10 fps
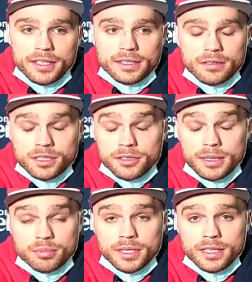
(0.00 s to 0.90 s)
And that was a
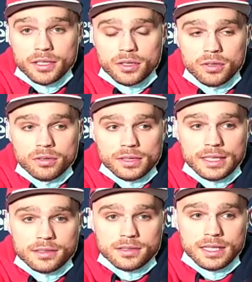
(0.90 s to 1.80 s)
great play on the goal.
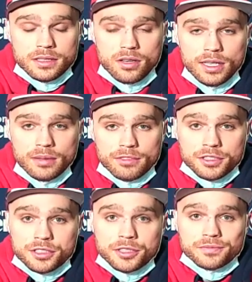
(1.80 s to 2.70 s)
That's all him for
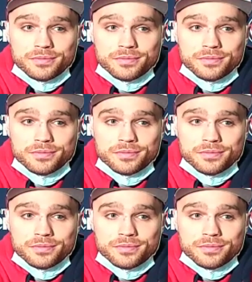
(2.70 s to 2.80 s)
sure.